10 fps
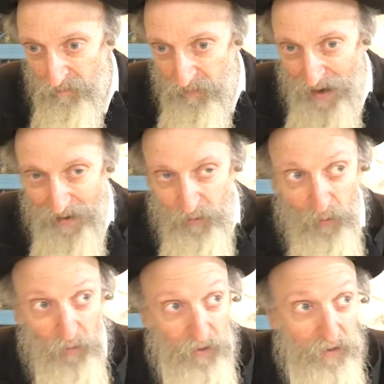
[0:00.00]

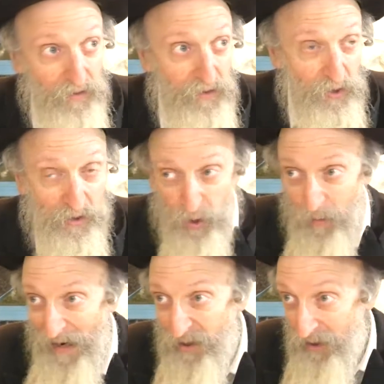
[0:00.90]

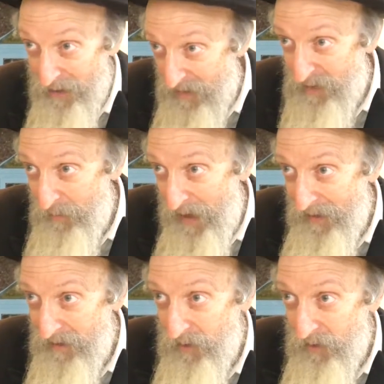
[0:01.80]
neshama actually leaves the
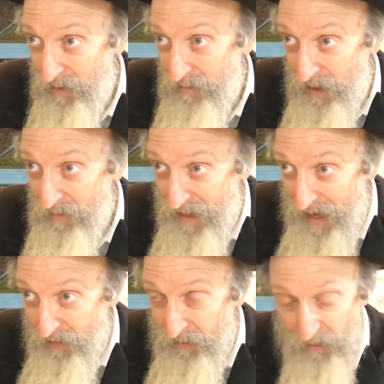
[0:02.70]
body, the day of
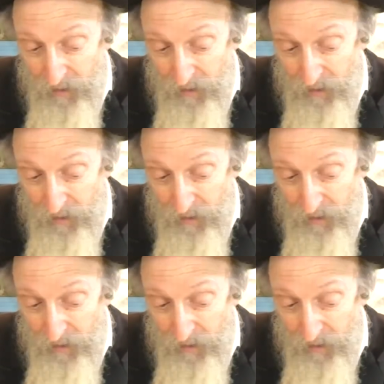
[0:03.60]
death,